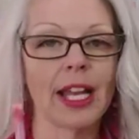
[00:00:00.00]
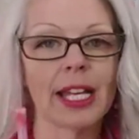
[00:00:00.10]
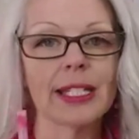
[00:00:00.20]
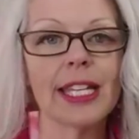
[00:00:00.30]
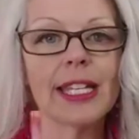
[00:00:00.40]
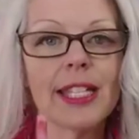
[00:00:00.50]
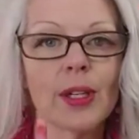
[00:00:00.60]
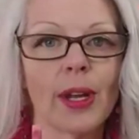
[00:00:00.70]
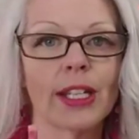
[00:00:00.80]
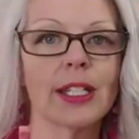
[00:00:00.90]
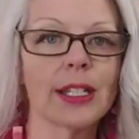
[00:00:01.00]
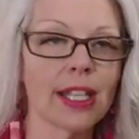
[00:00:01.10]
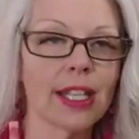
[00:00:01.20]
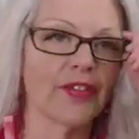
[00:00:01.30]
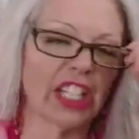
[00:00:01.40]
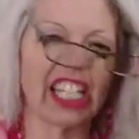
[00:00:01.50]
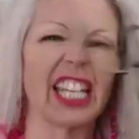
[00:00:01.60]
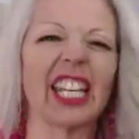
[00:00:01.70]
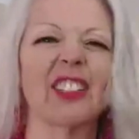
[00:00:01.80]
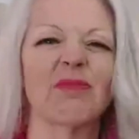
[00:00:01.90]
it's easy to want to just say,
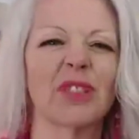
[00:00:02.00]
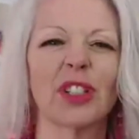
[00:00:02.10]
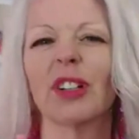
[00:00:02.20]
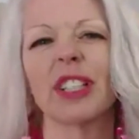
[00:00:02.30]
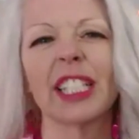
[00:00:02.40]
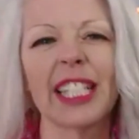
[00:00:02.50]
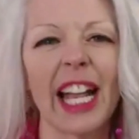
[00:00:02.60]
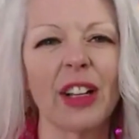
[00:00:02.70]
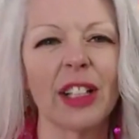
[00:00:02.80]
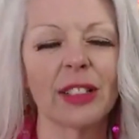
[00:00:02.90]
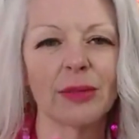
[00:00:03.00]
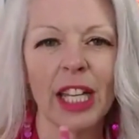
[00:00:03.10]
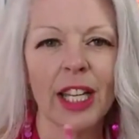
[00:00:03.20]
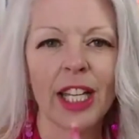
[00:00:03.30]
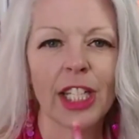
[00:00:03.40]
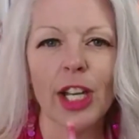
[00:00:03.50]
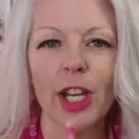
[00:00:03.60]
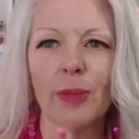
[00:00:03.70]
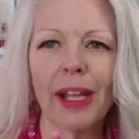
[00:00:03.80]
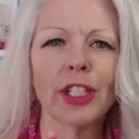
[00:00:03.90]
forget it, throw in the towel. You
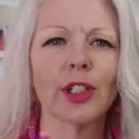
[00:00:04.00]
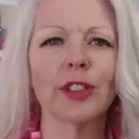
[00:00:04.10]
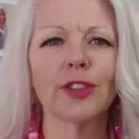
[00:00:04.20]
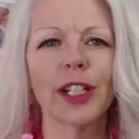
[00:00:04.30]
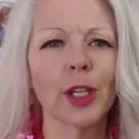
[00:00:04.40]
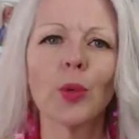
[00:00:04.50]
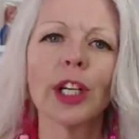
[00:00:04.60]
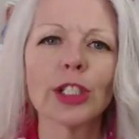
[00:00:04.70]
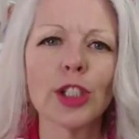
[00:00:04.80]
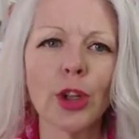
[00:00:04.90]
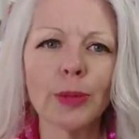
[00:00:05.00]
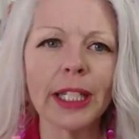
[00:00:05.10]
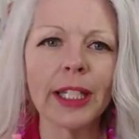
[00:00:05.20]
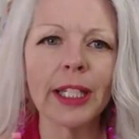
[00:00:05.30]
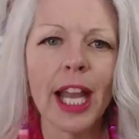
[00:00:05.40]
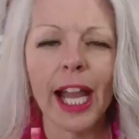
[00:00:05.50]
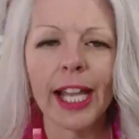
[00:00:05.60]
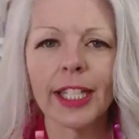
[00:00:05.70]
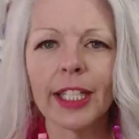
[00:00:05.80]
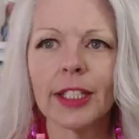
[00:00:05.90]
know, my girlfriend at work told me
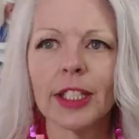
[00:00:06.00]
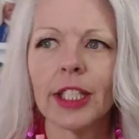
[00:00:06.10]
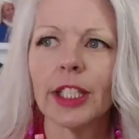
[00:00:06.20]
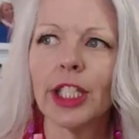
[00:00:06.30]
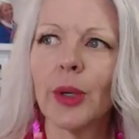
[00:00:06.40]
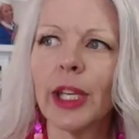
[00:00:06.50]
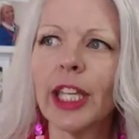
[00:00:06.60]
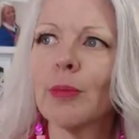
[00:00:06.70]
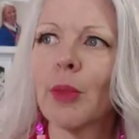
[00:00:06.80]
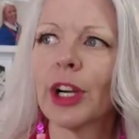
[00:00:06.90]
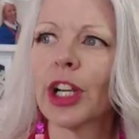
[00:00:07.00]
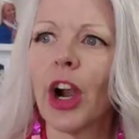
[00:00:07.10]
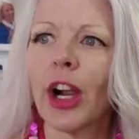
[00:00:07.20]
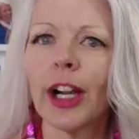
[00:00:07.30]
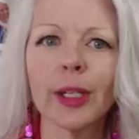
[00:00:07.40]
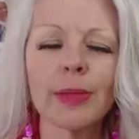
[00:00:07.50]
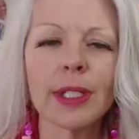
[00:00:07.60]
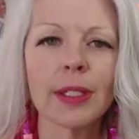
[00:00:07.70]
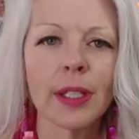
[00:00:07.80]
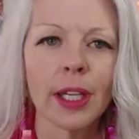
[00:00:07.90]
I could, you know, eat more
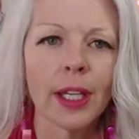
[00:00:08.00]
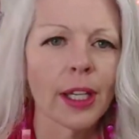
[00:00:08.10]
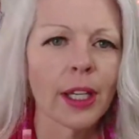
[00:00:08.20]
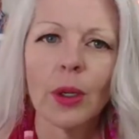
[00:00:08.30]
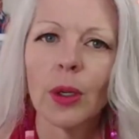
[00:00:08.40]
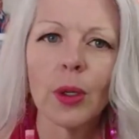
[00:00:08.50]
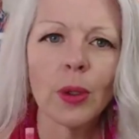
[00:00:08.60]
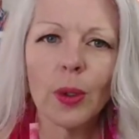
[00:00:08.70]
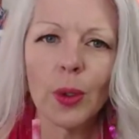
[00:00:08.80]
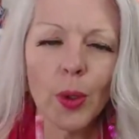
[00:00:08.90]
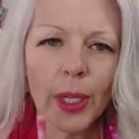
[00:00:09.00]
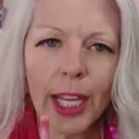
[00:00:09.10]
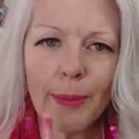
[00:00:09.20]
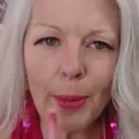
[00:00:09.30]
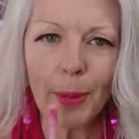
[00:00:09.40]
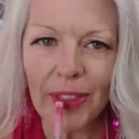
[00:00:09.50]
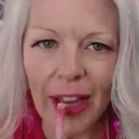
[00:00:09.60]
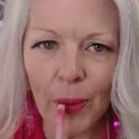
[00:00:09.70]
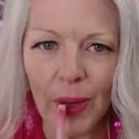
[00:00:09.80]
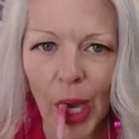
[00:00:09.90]
carbs. Who came up with
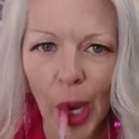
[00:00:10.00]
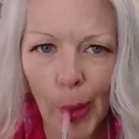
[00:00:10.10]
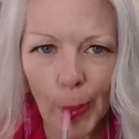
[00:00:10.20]
that one?